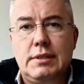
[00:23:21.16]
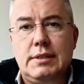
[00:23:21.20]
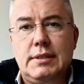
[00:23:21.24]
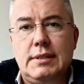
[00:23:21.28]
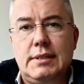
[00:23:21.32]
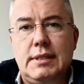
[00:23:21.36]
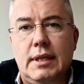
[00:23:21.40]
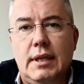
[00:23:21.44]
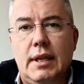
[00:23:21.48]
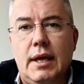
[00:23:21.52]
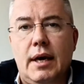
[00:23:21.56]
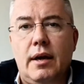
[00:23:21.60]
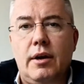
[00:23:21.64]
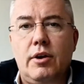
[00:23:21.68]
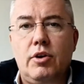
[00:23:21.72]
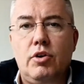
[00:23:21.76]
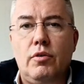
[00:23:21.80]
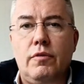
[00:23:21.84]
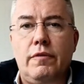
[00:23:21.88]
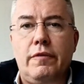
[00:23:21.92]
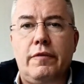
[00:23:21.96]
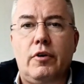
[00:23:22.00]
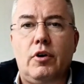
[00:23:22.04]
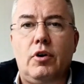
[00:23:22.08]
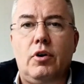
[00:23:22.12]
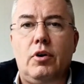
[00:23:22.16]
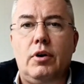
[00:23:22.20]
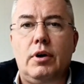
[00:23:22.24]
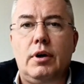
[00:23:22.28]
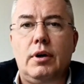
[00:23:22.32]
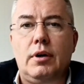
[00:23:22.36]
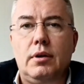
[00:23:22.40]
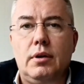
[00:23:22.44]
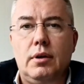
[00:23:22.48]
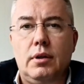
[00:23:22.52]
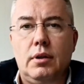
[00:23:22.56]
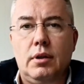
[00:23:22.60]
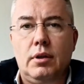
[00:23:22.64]
scenario for
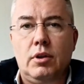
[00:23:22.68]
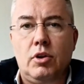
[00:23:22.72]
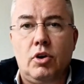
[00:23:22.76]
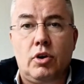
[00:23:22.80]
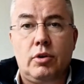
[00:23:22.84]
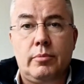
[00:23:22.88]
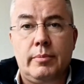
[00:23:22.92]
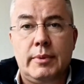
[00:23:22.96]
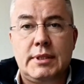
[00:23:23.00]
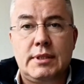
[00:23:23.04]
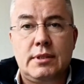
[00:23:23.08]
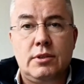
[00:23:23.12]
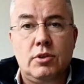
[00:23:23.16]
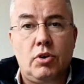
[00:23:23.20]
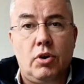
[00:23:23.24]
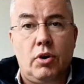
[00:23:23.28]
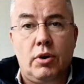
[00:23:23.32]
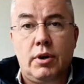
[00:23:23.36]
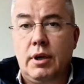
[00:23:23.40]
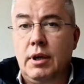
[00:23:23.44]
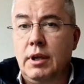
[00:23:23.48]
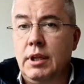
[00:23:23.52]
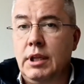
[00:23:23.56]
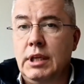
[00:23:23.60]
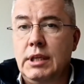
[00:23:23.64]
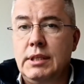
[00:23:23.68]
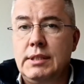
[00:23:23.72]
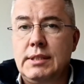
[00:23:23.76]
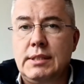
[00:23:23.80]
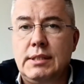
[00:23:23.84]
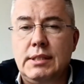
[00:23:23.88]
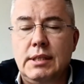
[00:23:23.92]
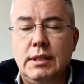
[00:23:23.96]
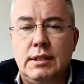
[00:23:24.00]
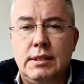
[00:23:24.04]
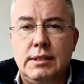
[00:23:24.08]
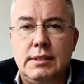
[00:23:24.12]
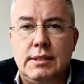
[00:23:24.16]
North Macedonia and its
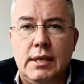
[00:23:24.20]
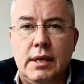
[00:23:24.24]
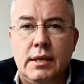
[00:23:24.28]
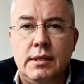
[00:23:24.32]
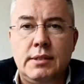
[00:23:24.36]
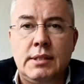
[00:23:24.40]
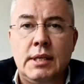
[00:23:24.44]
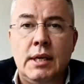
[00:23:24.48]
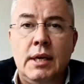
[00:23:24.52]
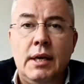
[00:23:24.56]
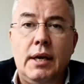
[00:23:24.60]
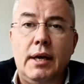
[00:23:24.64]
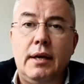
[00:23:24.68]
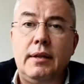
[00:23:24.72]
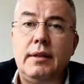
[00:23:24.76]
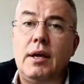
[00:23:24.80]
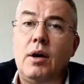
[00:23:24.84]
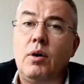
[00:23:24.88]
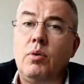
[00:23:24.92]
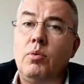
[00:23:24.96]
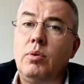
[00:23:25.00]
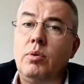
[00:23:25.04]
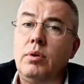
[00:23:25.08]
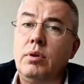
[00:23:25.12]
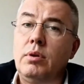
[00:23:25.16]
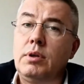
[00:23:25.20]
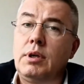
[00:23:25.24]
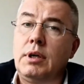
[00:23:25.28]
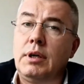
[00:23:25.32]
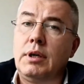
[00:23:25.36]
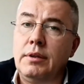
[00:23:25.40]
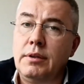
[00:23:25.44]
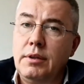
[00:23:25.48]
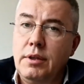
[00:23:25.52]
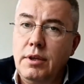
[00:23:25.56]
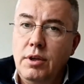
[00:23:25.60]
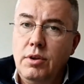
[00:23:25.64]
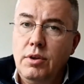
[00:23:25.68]
citizens, and they will
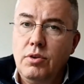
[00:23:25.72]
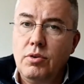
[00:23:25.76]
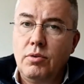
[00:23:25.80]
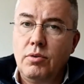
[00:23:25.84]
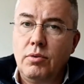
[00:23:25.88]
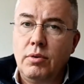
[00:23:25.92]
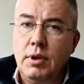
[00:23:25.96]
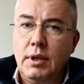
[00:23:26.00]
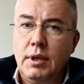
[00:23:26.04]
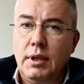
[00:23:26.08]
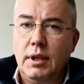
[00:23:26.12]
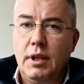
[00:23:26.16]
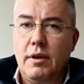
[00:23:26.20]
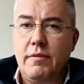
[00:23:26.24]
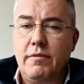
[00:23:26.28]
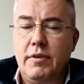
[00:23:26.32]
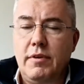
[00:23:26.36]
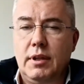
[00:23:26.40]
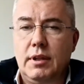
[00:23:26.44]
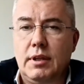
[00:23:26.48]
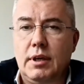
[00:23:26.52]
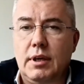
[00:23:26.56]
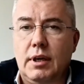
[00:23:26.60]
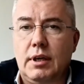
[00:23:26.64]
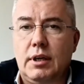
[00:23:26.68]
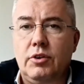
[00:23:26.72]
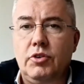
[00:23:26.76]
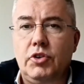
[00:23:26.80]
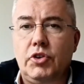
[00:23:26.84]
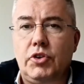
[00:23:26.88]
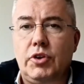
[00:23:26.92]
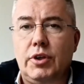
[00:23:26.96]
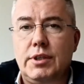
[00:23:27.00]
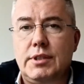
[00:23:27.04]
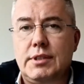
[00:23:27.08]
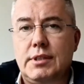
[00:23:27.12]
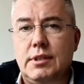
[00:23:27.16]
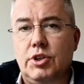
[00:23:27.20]
continue leaving the
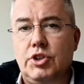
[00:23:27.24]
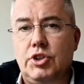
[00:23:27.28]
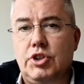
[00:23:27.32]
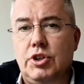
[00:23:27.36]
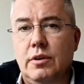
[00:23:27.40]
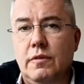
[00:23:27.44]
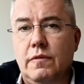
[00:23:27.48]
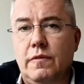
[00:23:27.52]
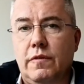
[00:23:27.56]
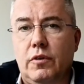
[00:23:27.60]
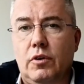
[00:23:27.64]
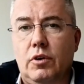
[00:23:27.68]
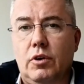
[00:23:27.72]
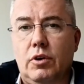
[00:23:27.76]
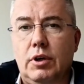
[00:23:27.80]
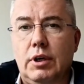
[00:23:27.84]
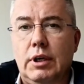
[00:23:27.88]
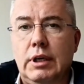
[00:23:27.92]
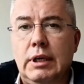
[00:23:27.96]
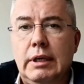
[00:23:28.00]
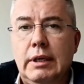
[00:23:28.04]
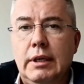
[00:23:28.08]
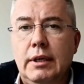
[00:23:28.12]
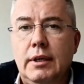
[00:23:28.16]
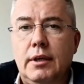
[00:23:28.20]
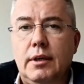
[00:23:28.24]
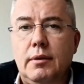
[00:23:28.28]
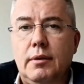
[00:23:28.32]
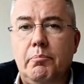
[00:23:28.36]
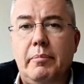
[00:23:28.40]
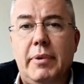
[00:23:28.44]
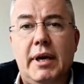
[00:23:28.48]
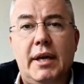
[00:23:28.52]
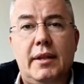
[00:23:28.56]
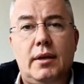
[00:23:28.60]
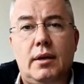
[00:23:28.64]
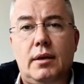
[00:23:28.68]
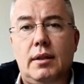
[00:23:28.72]
country searching for
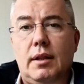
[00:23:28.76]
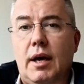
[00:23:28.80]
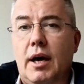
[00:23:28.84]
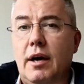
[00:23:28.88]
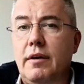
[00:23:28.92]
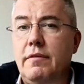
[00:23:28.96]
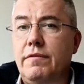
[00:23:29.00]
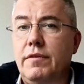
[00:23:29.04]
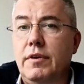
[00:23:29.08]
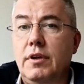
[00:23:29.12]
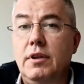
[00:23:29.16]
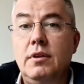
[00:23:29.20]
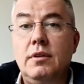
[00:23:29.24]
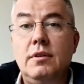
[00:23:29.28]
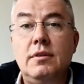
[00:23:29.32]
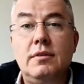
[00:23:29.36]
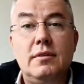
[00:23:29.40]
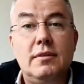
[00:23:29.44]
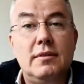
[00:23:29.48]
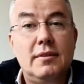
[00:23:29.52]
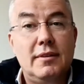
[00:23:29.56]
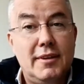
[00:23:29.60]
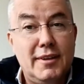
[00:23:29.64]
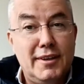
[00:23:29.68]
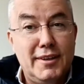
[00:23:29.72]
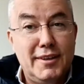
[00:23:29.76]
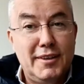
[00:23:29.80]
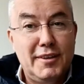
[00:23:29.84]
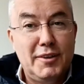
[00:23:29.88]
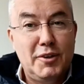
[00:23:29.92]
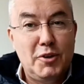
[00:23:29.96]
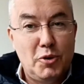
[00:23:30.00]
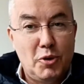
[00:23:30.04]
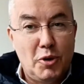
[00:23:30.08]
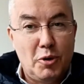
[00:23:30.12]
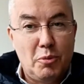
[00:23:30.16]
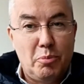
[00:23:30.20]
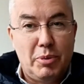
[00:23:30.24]
better life in the
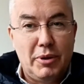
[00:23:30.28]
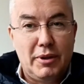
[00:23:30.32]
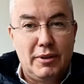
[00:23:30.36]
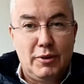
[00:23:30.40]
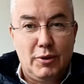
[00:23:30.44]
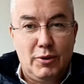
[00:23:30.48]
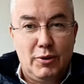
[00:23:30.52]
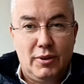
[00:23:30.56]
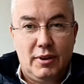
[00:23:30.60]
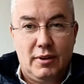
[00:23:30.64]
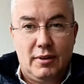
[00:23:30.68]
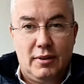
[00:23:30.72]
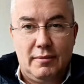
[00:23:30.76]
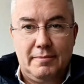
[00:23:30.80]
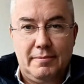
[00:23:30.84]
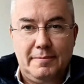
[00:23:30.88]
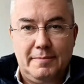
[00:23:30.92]
European Union.